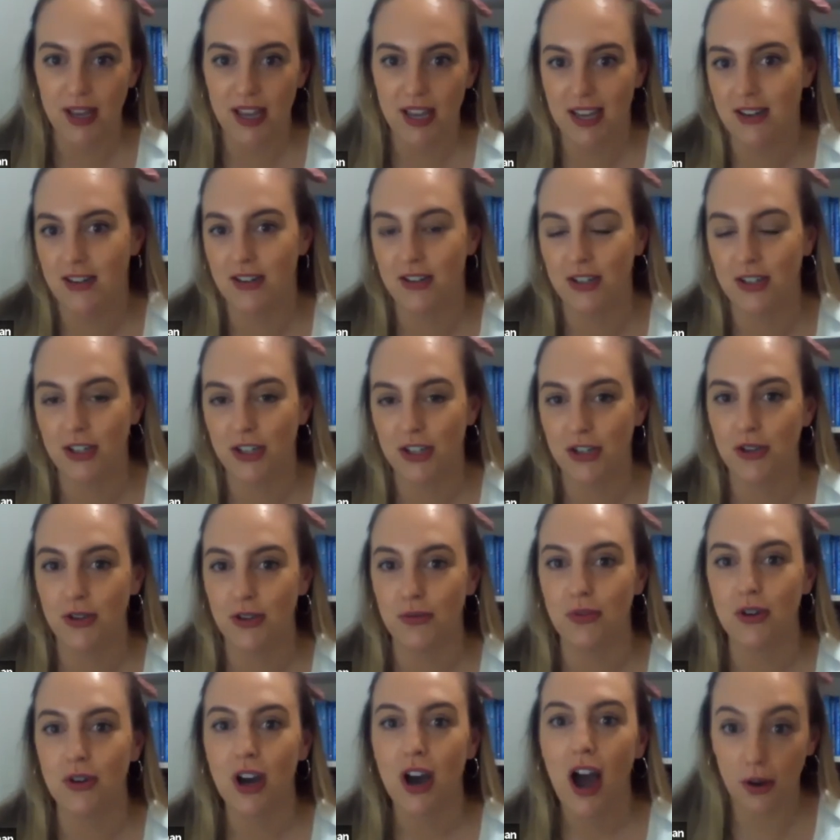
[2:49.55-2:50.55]

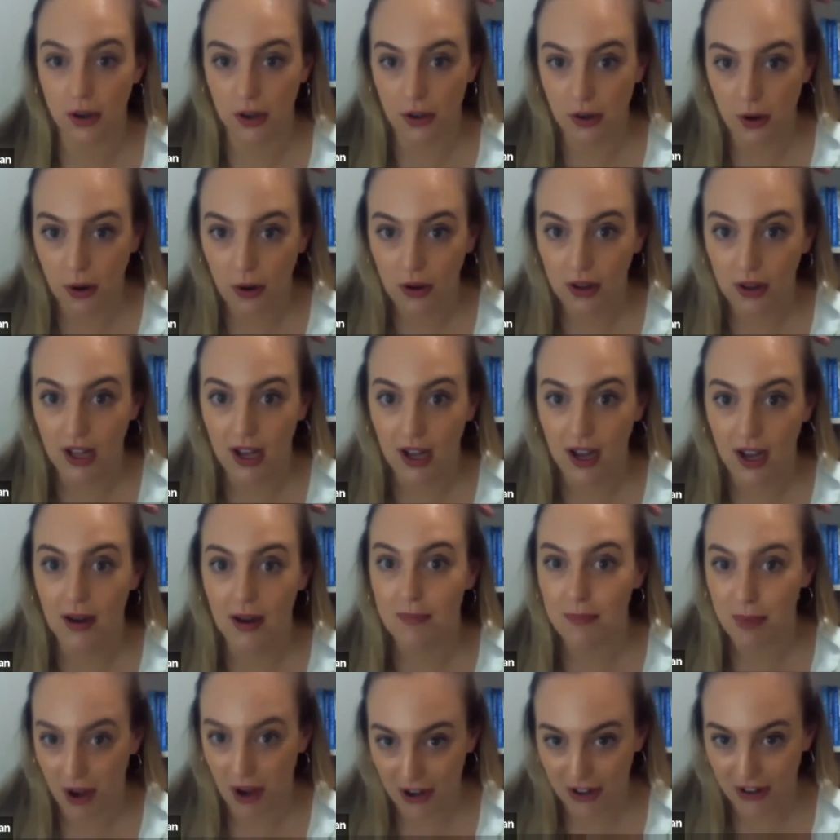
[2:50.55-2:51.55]
into Coca-Cola
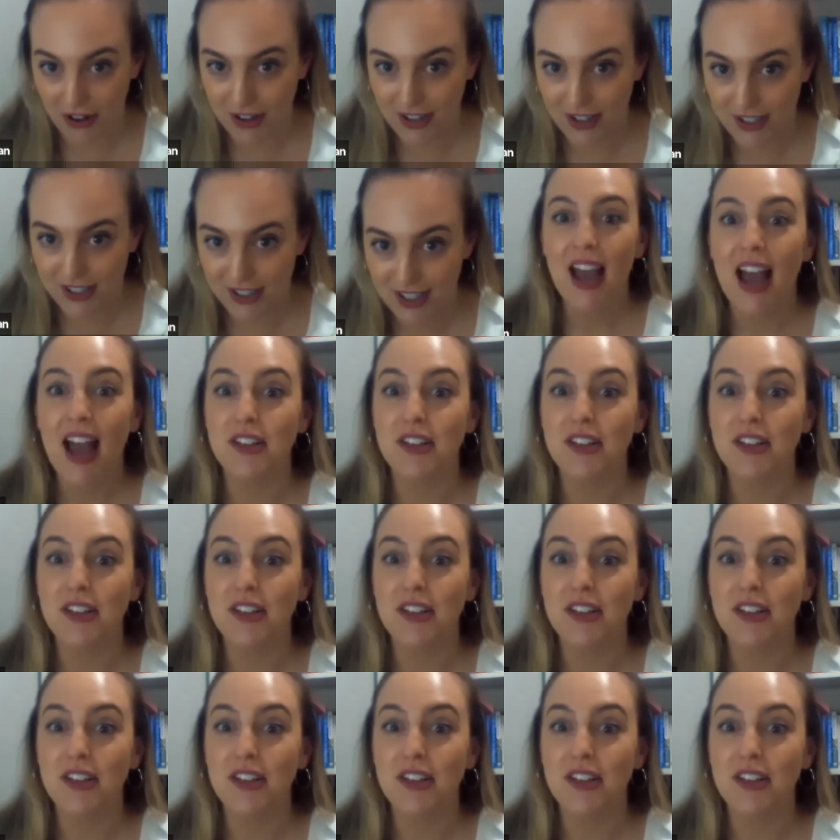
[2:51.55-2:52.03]
bottles.